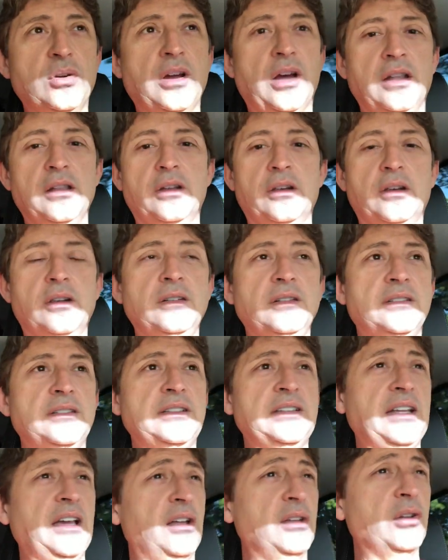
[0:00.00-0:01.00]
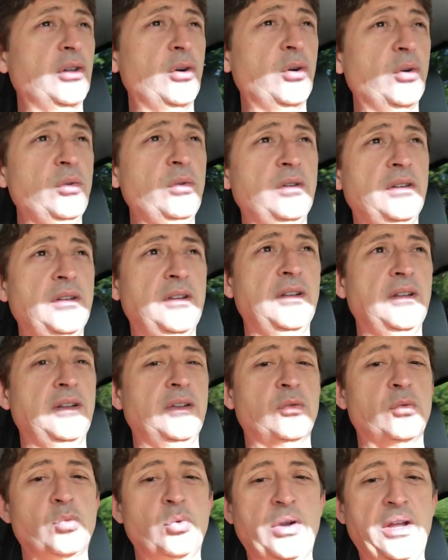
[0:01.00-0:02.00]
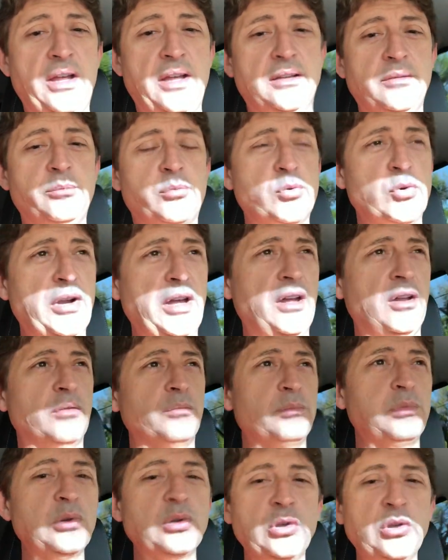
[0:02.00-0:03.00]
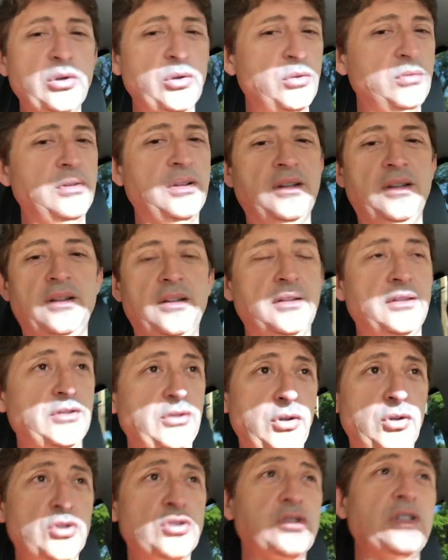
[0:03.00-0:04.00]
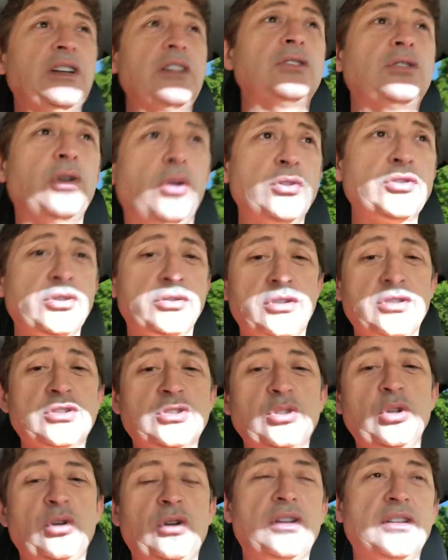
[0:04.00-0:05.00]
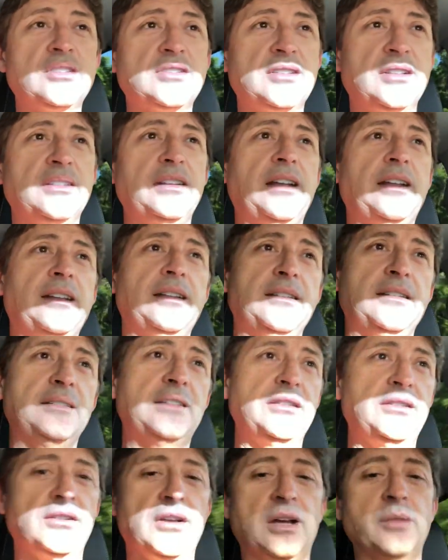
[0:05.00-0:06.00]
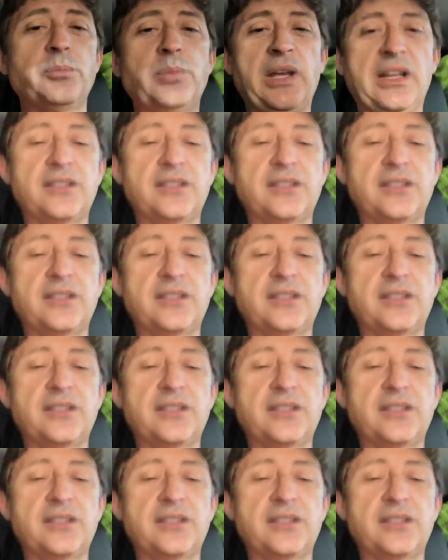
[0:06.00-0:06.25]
color, yellow, red, brown, blue, usually those are the students that did not pay